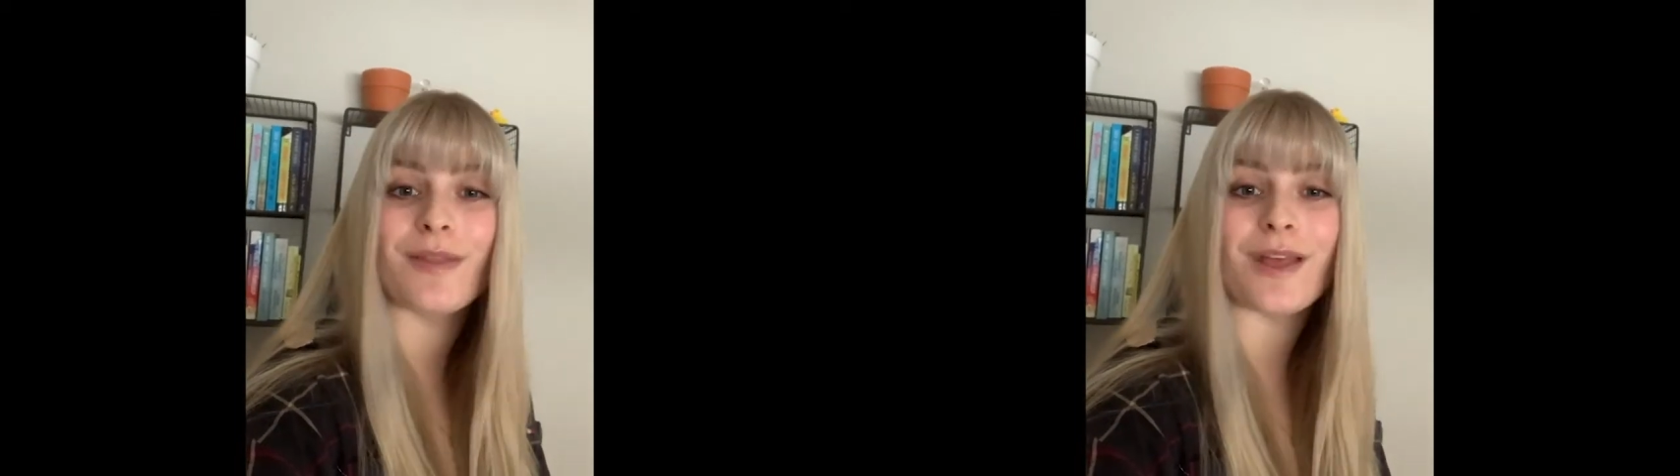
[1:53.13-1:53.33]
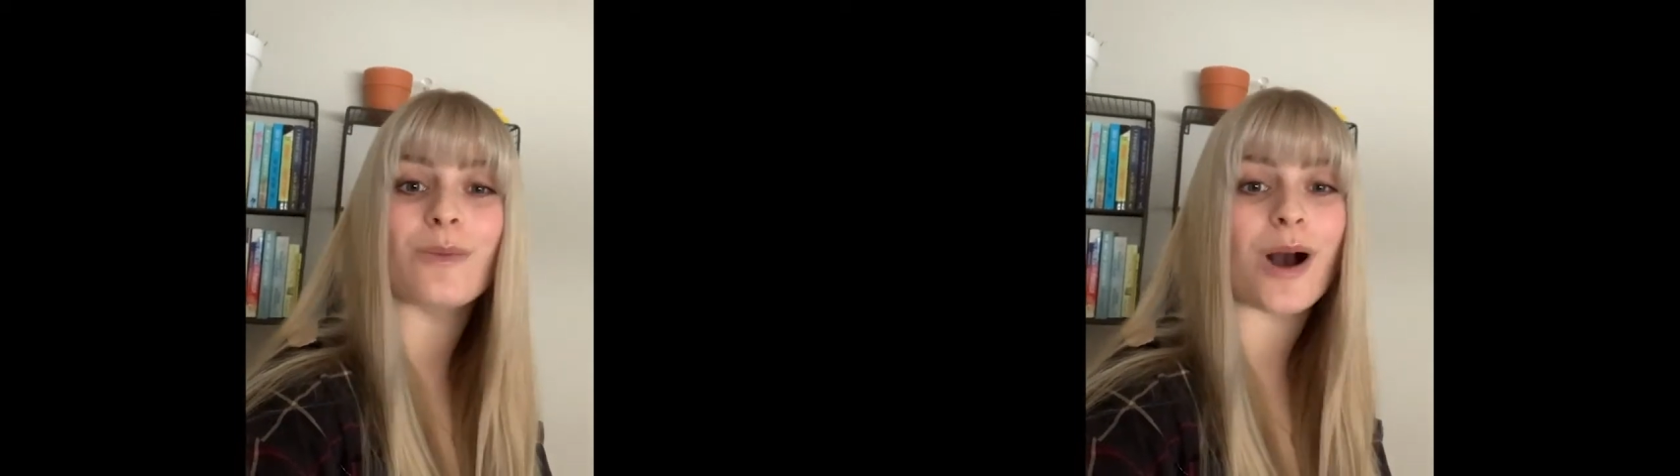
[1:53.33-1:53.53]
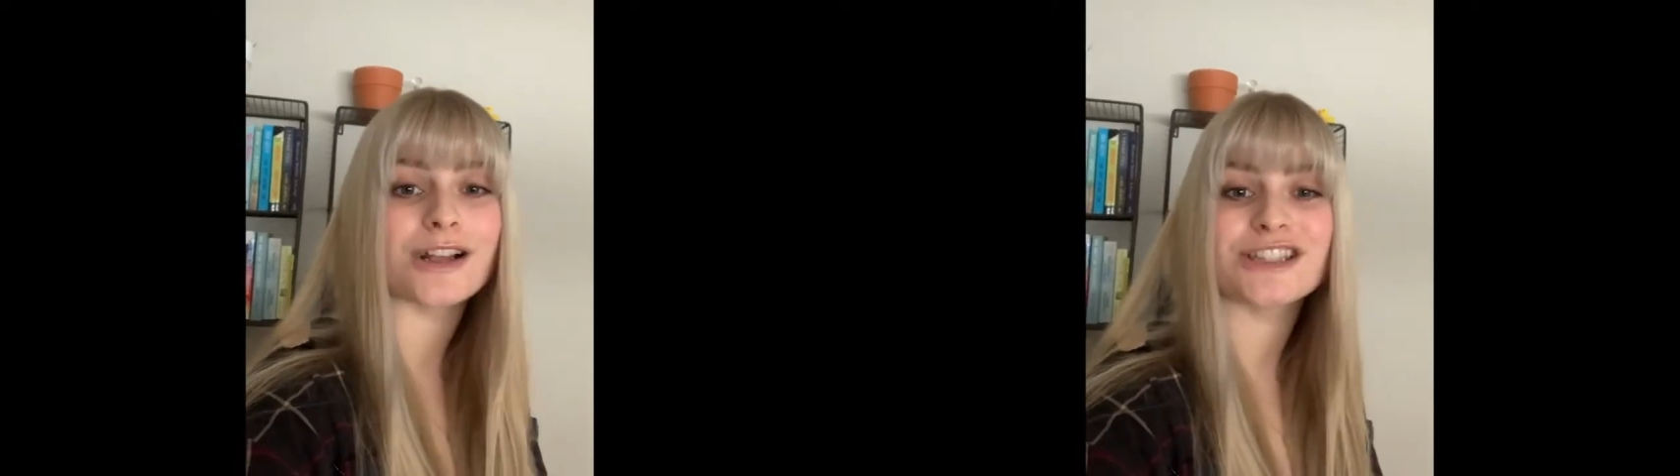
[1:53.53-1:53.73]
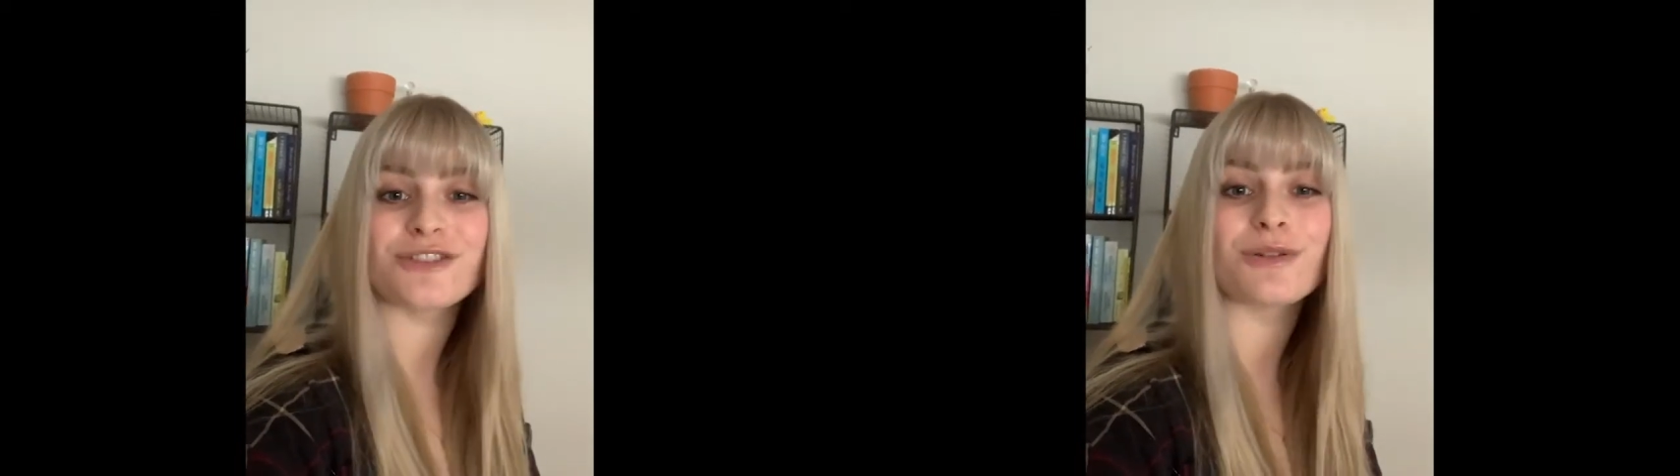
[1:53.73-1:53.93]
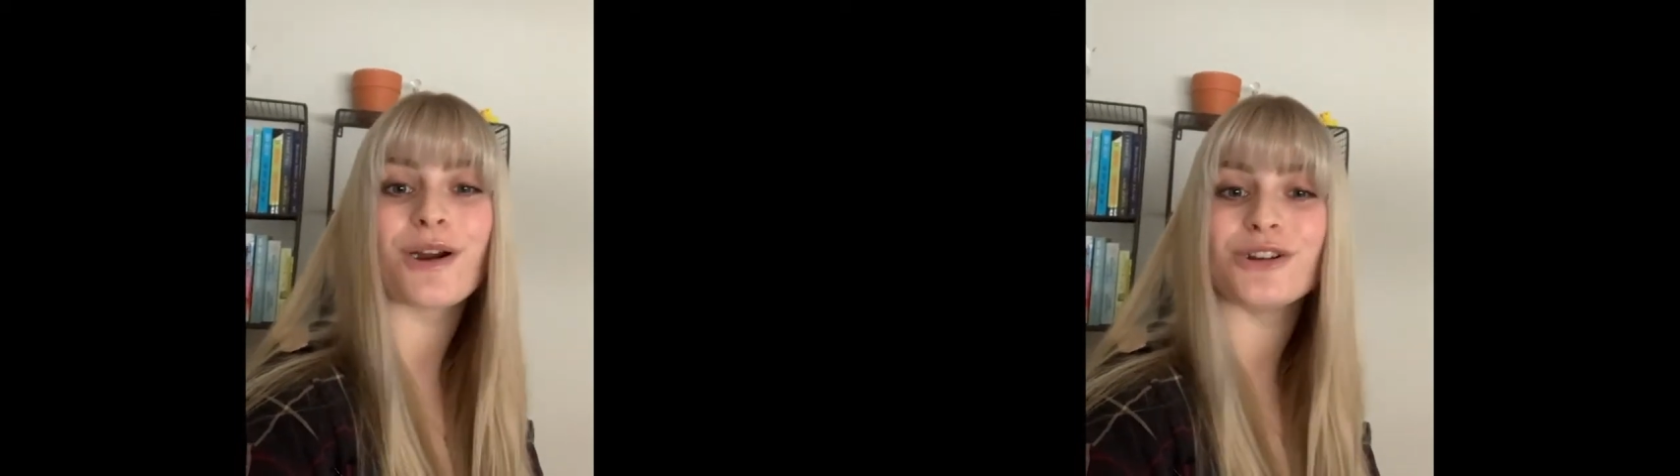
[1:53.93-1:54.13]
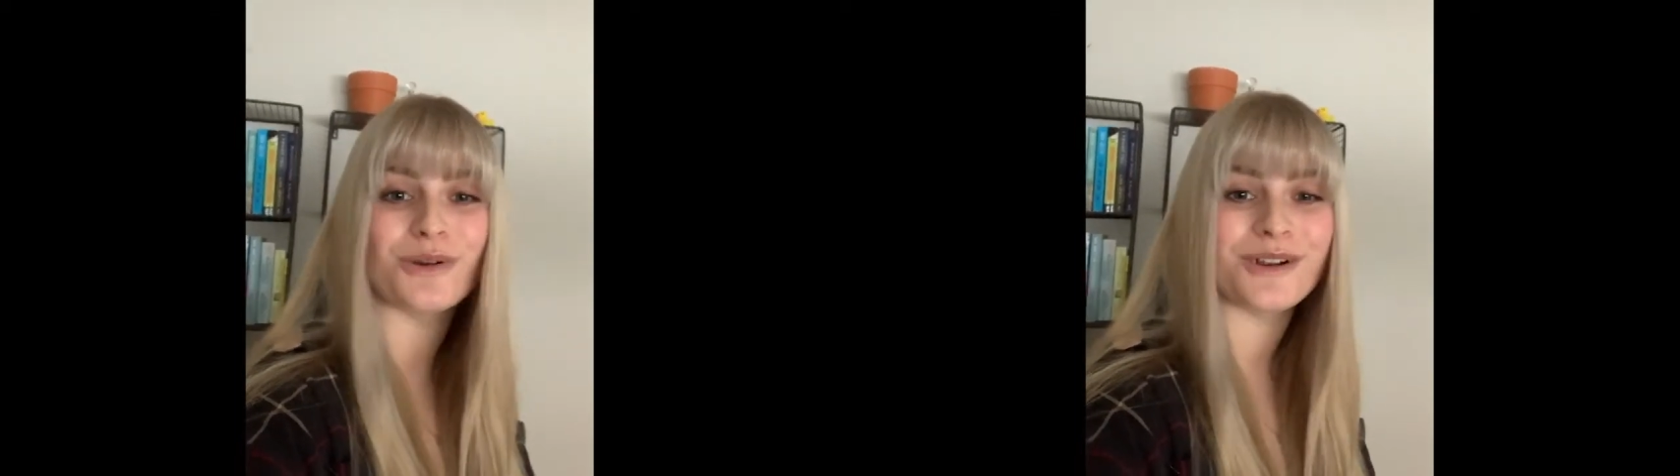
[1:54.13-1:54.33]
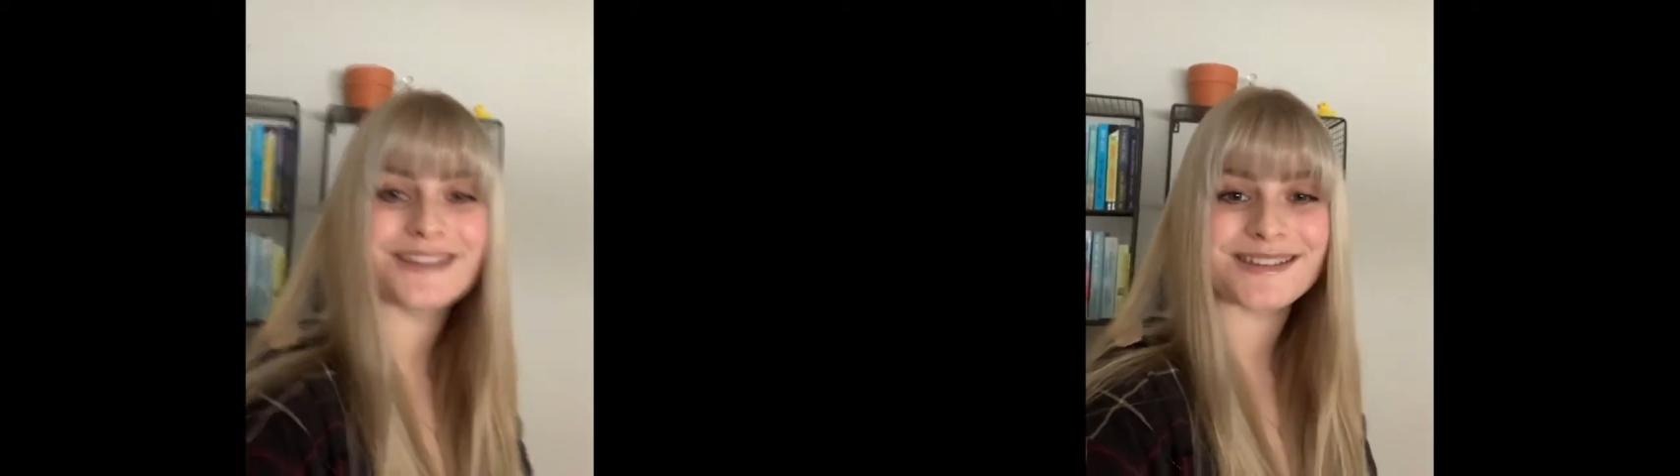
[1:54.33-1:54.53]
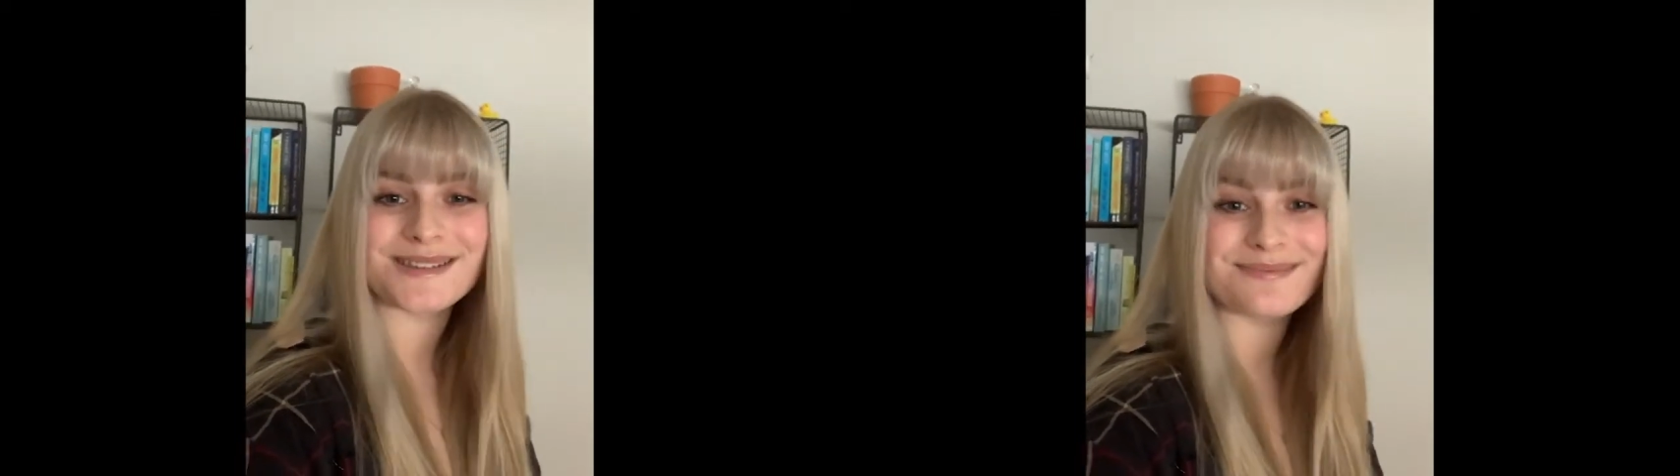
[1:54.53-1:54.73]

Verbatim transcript: that walks through our doors.